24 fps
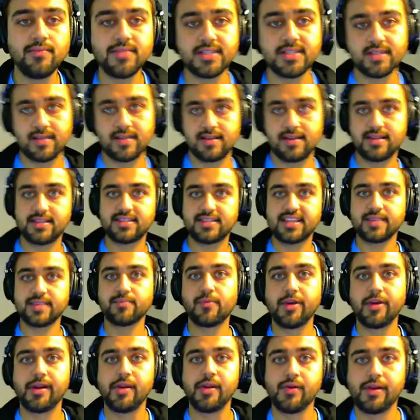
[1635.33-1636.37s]
Now
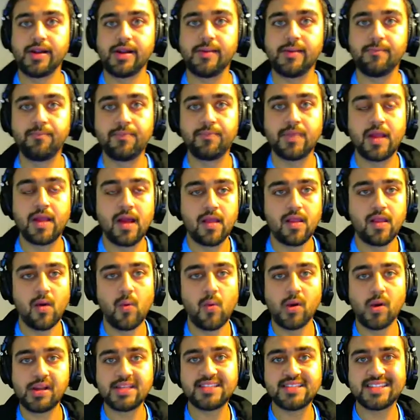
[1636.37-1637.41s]
comes sigmoid unit.
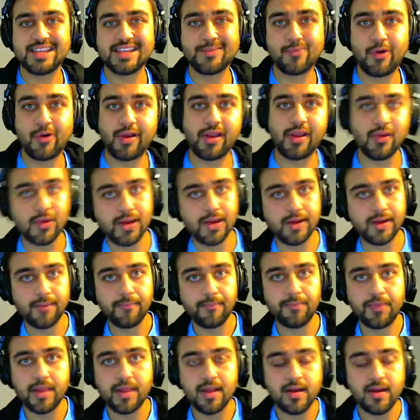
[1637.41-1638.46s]
Now what is
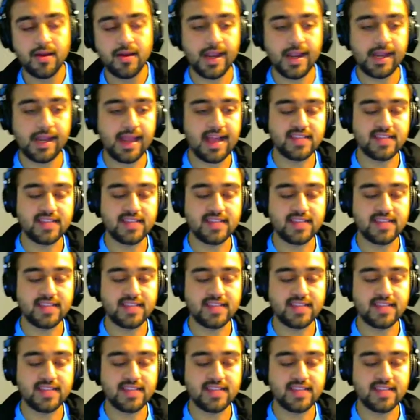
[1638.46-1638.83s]
sigmoid unit?